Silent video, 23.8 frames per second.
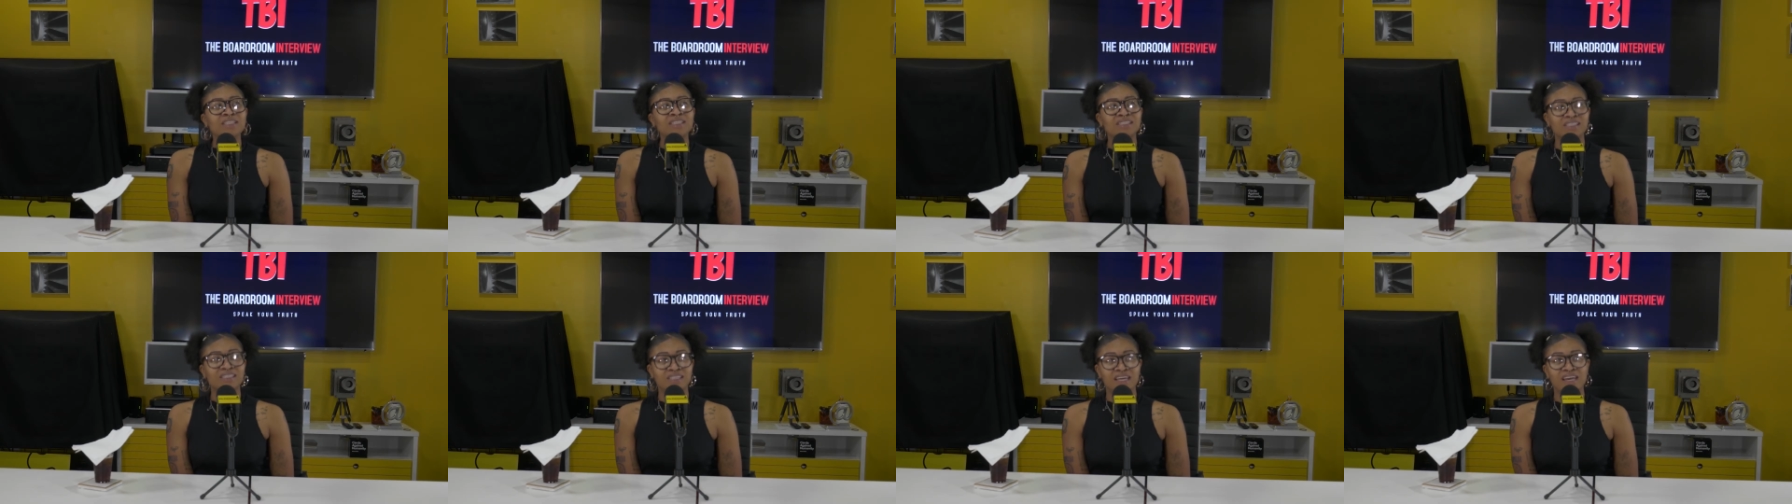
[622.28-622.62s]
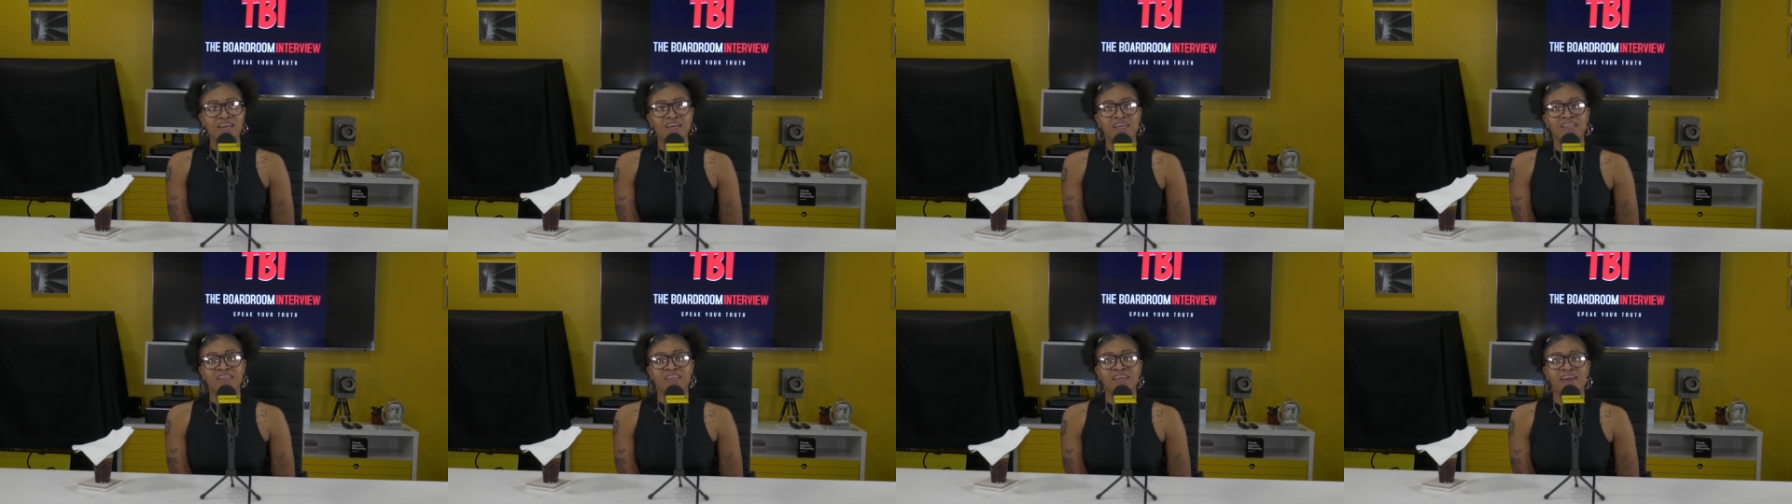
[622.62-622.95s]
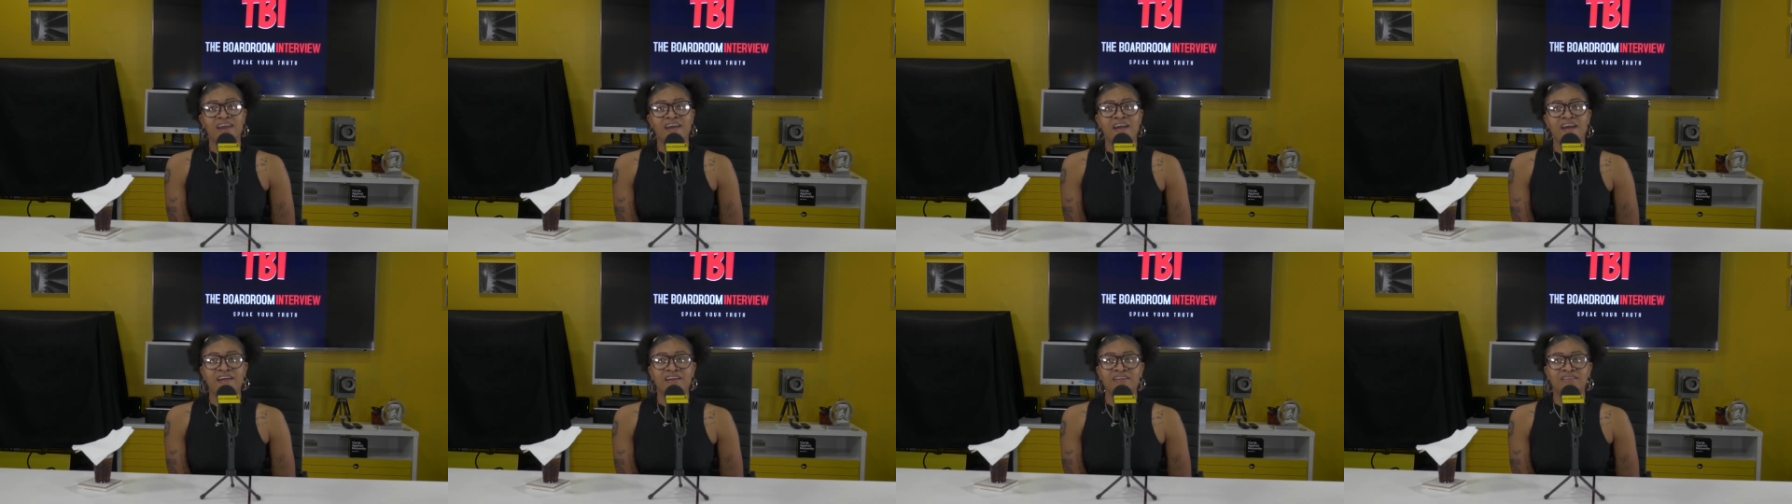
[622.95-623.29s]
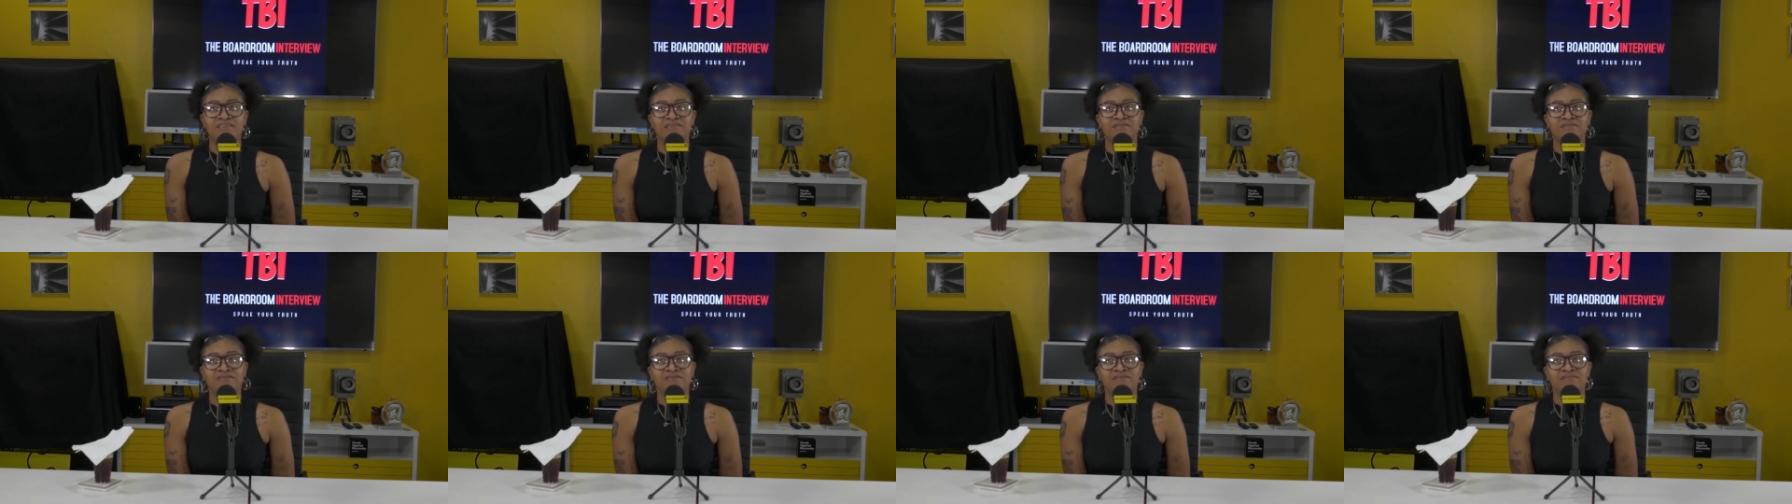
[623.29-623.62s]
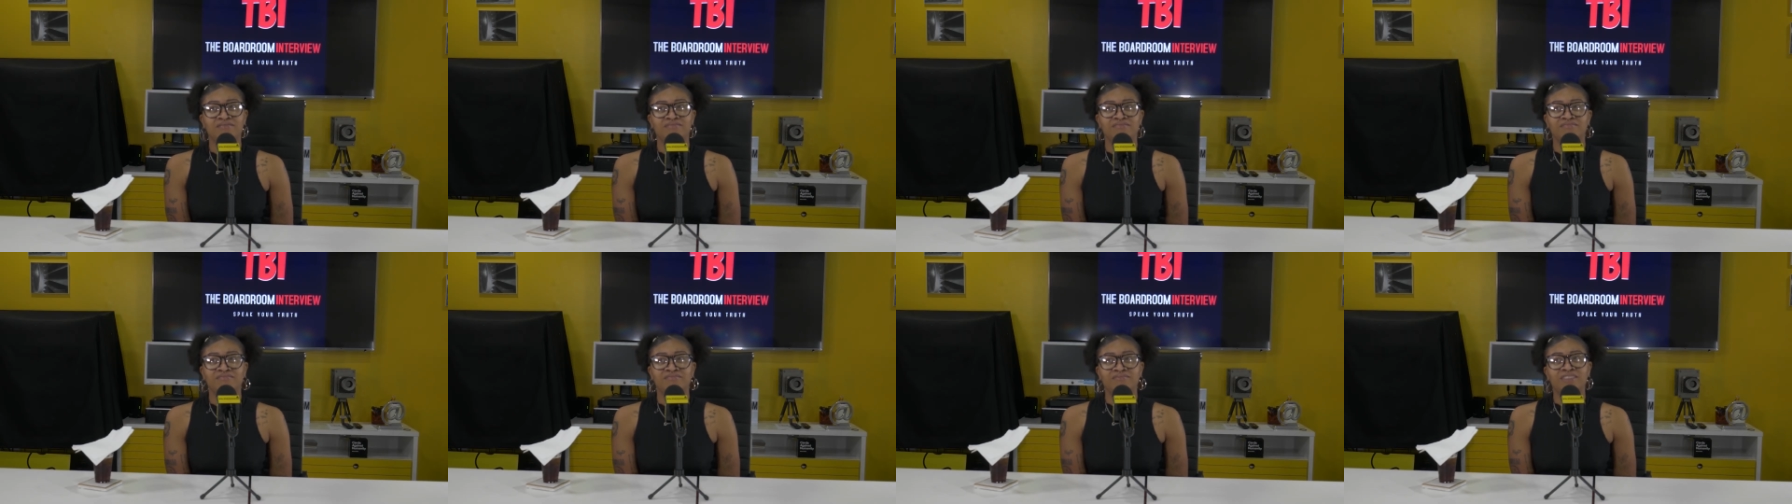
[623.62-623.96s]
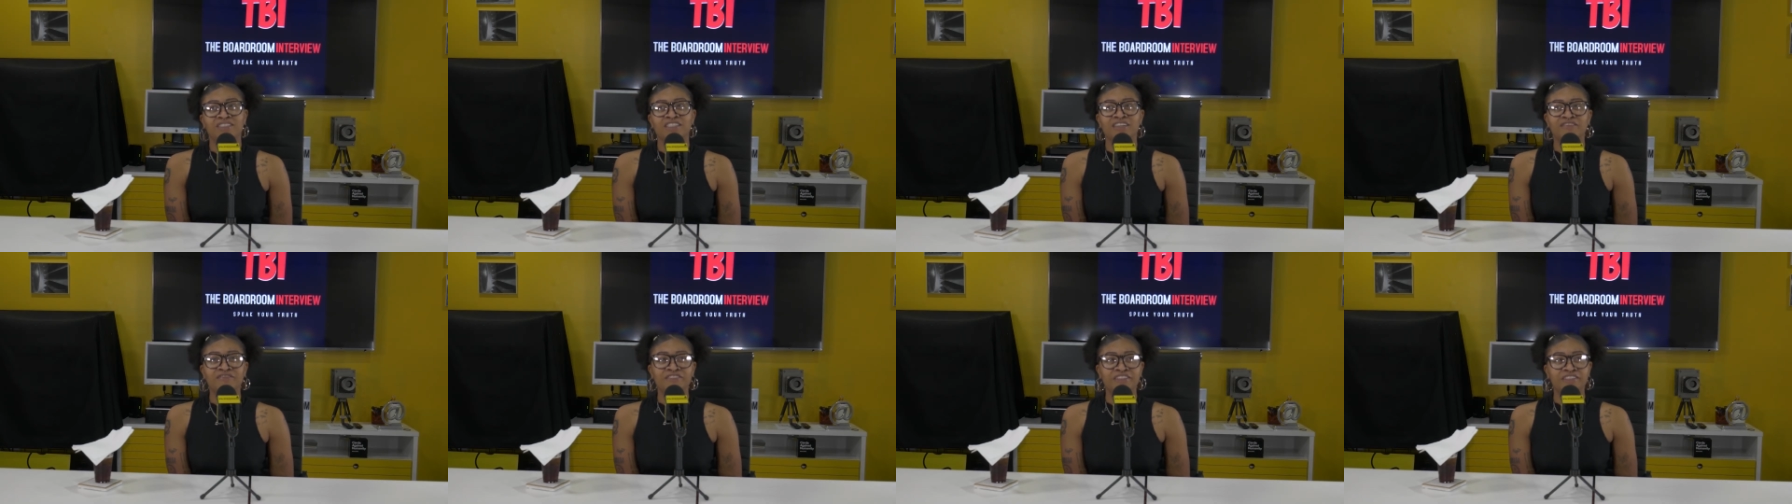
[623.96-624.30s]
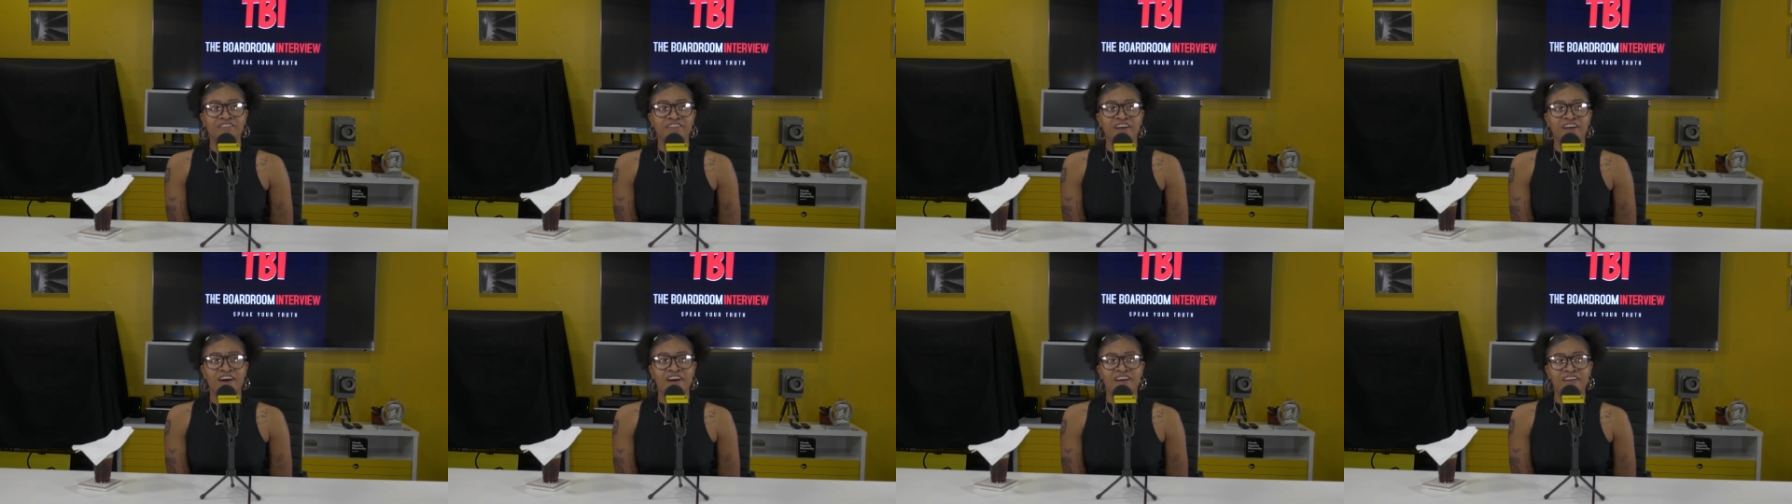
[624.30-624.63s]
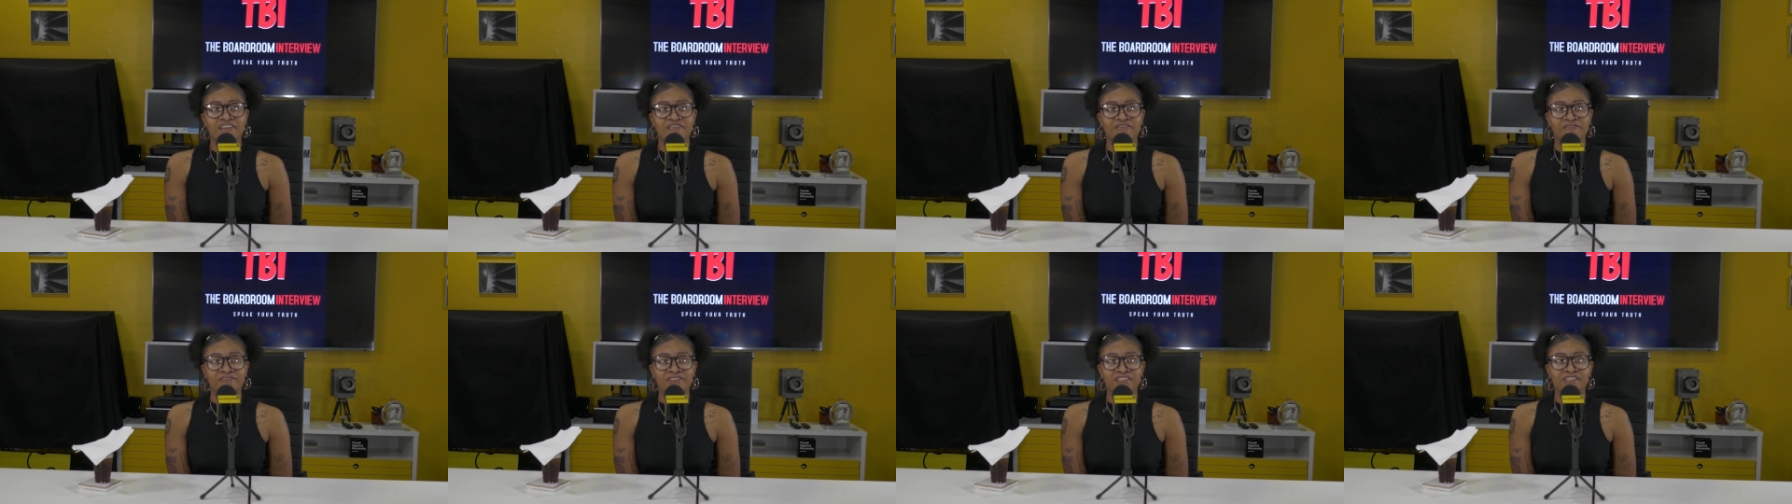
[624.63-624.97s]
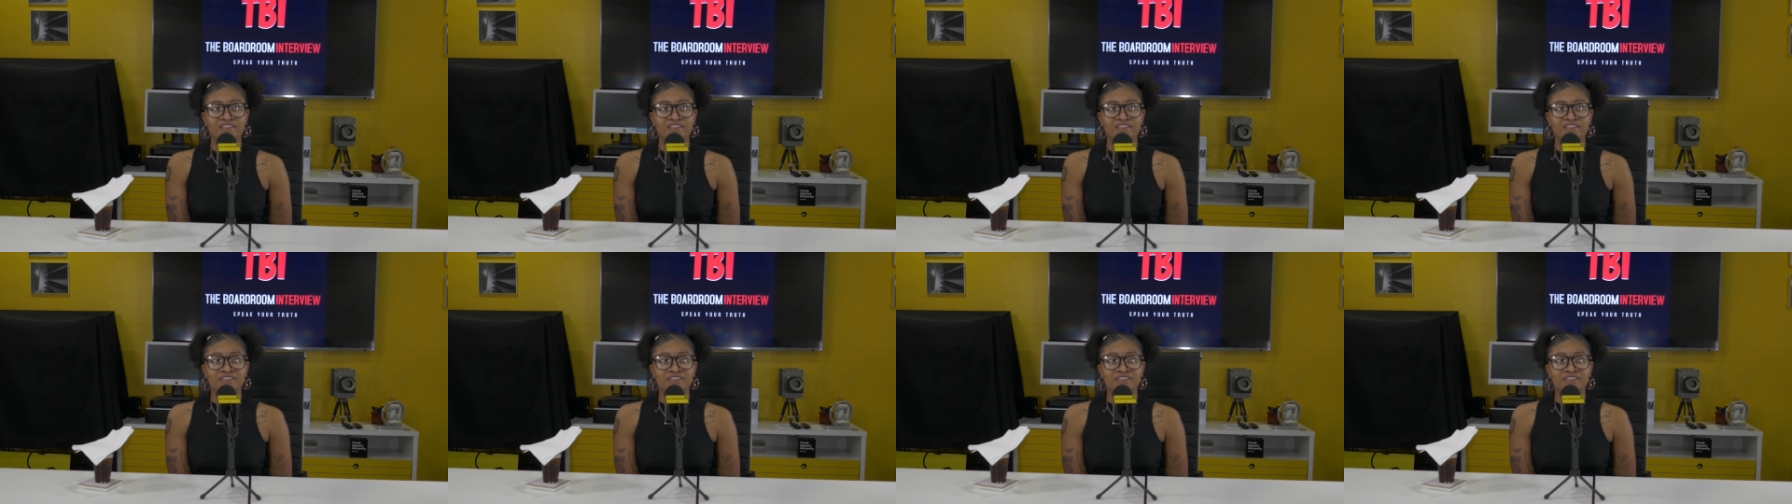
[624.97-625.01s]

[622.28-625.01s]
would say that living life